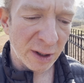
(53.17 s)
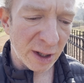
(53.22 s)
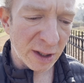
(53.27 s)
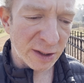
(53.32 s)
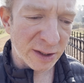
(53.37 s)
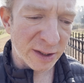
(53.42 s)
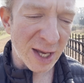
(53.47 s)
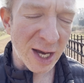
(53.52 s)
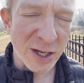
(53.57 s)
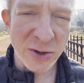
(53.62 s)

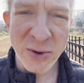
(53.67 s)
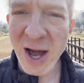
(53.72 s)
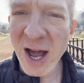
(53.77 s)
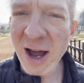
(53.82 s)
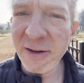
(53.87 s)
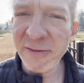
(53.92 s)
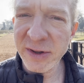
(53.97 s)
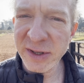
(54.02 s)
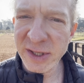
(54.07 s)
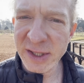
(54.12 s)
is that you
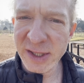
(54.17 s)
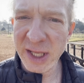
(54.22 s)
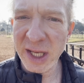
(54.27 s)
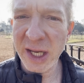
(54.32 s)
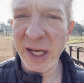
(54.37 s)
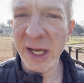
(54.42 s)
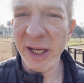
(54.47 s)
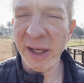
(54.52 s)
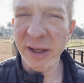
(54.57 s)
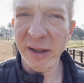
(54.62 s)
have this
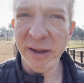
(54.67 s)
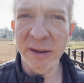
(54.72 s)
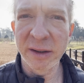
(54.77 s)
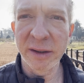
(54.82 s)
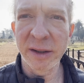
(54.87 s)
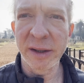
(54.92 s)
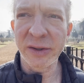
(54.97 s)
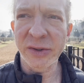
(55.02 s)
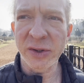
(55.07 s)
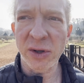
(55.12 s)
thing,
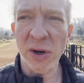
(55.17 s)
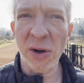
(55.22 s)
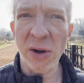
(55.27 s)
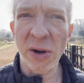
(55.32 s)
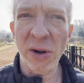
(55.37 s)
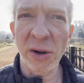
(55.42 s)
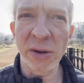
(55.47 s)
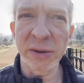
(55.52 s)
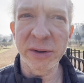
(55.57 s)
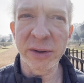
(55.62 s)
it's
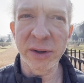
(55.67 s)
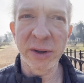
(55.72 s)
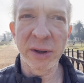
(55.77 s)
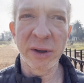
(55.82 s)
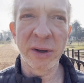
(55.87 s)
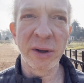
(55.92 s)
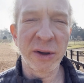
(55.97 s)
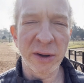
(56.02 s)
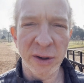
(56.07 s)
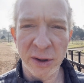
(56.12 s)
called
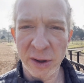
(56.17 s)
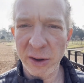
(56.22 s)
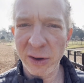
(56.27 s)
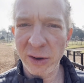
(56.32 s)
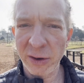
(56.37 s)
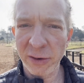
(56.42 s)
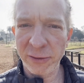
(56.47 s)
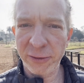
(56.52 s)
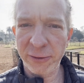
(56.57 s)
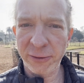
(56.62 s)

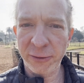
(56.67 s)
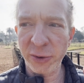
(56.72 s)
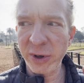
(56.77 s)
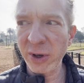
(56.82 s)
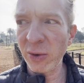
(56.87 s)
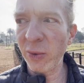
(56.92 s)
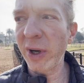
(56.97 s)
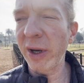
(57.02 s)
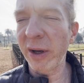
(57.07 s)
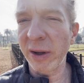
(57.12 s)

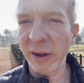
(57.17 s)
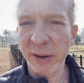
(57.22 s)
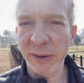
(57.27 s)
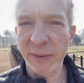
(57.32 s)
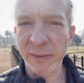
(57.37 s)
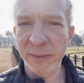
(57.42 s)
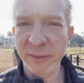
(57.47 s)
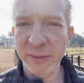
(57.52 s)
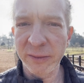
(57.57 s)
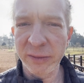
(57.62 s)
free will.
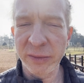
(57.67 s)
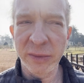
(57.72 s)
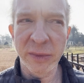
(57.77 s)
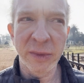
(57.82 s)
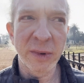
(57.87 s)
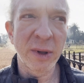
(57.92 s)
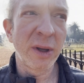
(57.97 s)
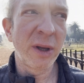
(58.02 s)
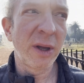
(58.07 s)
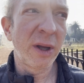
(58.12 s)

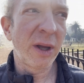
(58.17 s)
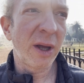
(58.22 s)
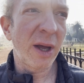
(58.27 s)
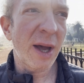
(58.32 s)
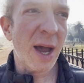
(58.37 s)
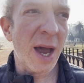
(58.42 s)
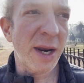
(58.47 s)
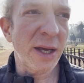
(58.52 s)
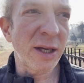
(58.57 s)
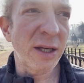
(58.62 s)

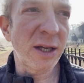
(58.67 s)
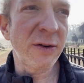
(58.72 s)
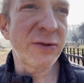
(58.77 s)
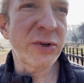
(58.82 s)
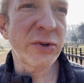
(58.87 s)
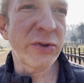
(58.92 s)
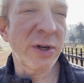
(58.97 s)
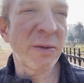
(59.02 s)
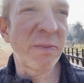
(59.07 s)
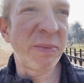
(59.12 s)
And it gives
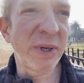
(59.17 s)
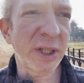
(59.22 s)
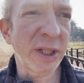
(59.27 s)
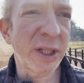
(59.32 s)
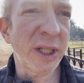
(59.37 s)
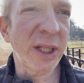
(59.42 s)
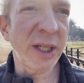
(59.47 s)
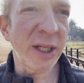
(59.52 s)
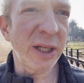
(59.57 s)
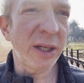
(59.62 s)
you the
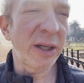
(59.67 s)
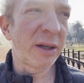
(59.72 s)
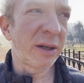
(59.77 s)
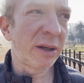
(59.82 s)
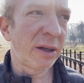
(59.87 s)
ability